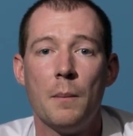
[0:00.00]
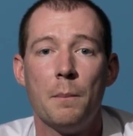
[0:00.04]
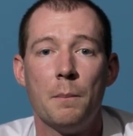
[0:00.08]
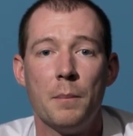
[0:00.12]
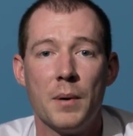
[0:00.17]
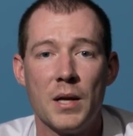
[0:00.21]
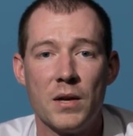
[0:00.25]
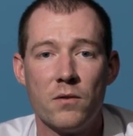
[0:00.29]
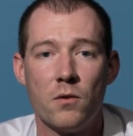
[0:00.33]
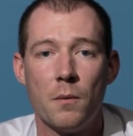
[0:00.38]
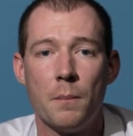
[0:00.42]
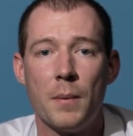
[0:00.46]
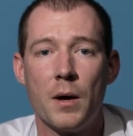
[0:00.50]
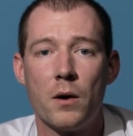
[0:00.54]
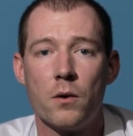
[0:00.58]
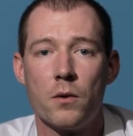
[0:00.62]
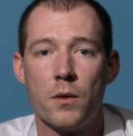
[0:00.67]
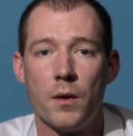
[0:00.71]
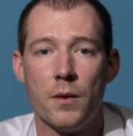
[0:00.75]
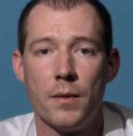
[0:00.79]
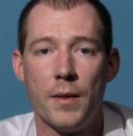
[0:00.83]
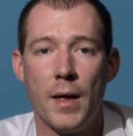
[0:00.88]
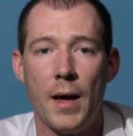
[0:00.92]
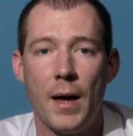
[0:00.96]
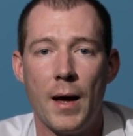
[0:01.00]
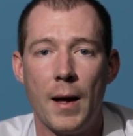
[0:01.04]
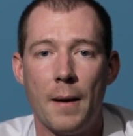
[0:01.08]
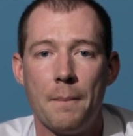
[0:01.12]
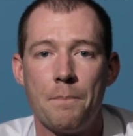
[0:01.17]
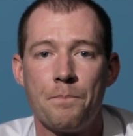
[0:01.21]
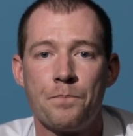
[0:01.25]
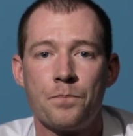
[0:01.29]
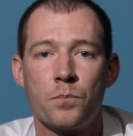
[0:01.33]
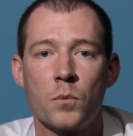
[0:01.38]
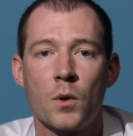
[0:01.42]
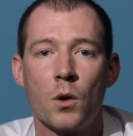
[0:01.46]
But even better than that,
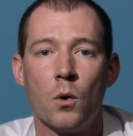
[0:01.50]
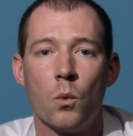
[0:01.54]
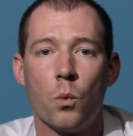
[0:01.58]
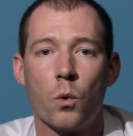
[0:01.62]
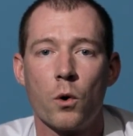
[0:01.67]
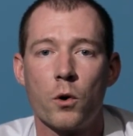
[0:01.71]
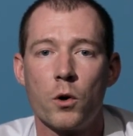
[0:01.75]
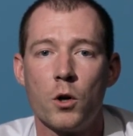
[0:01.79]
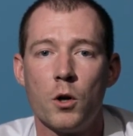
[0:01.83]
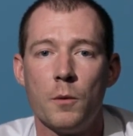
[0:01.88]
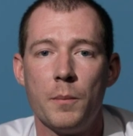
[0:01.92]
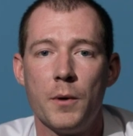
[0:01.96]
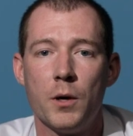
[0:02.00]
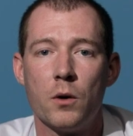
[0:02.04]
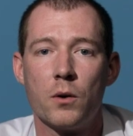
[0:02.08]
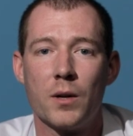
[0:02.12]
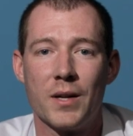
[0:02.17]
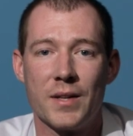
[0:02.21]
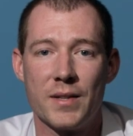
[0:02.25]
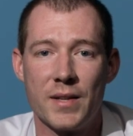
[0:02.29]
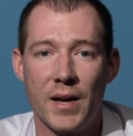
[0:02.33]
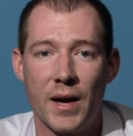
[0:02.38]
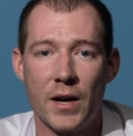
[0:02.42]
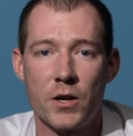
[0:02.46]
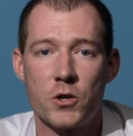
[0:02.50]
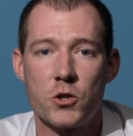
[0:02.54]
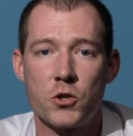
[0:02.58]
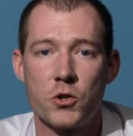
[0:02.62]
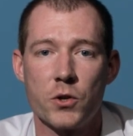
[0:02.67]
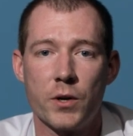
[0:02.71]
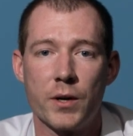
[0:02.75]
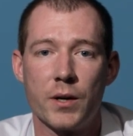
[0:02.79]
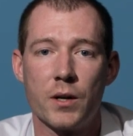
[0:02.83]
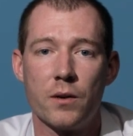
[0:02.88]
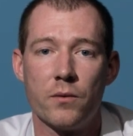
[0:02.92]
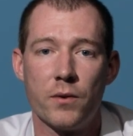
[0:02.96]
we're going to be on a text
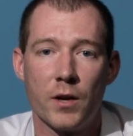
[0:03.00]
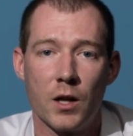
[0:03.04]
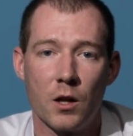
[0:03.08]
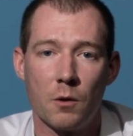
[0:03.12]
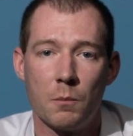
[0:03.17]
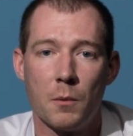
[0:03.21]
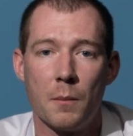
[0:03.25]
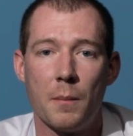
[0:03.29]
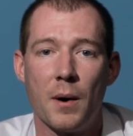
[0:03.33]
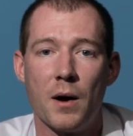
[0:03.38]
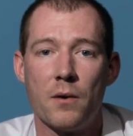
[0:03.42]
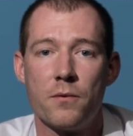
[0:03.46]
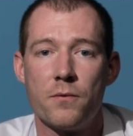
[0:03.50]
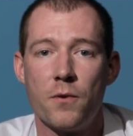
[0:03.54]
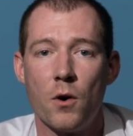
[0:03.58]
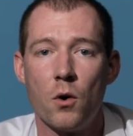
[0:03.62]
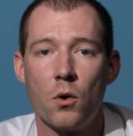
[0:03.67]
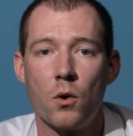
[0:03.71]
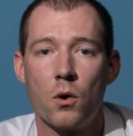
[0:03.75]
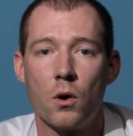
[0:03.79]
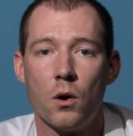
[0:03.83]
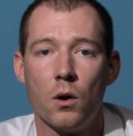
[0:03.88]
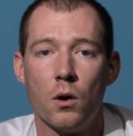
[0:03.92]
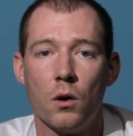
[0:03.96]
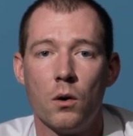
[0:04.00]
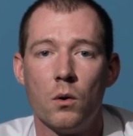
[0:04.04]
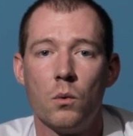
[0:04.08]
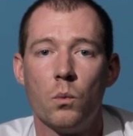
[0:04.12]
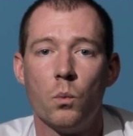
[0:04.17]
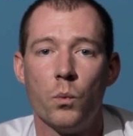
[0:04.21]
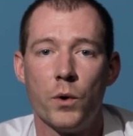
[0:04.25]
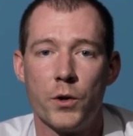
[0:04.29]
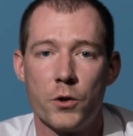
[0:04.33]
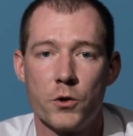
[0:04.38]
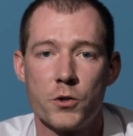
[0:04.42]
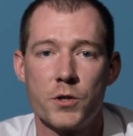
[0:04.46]
string and available by phone call
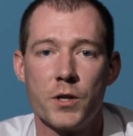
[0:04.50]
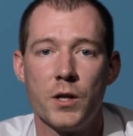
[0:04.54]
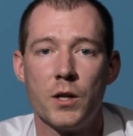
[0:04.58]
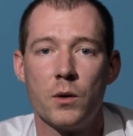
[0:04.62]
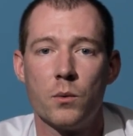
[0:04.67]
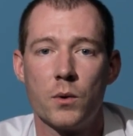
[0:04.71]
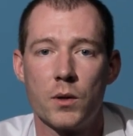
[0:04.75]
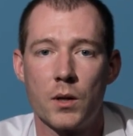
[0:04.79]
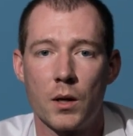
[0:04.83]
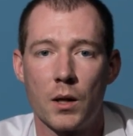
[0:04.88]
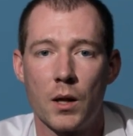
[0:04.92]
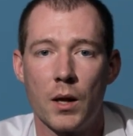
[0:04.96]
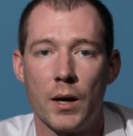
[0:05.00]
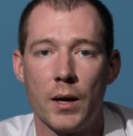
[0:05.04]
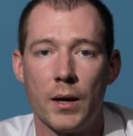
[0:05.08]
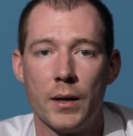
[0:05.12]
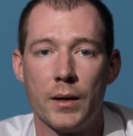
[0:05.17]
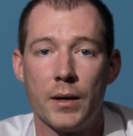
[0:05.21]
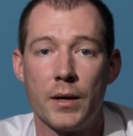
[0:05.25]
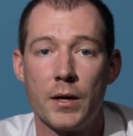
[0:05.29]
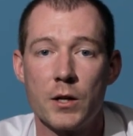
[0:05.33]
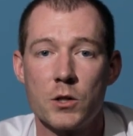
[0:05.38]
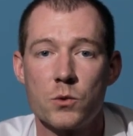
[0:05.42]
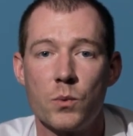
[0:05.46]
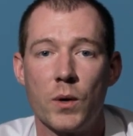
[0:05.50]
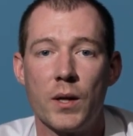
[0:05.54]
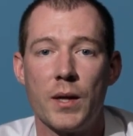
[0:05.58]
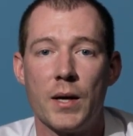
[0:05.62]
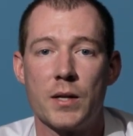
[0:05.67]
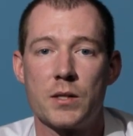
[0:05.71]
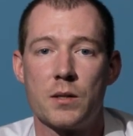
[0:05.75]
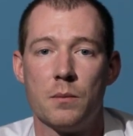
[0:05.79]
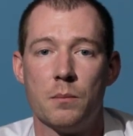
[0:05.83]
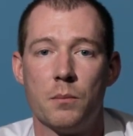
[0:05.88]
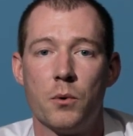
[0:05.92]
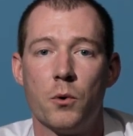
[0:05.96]
when you're sitting with the client. And here's why
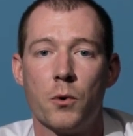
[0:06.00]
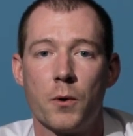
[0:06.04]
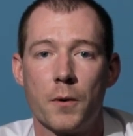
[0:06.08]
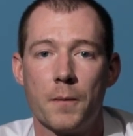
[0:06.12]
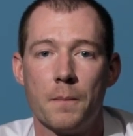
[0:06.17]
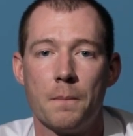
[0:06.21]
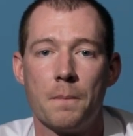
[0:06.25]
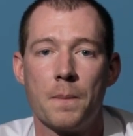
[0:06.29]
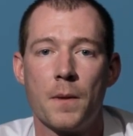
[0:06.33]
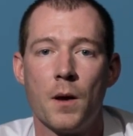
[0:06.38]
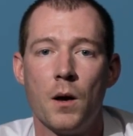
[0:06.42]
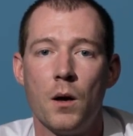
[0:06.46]
that's important.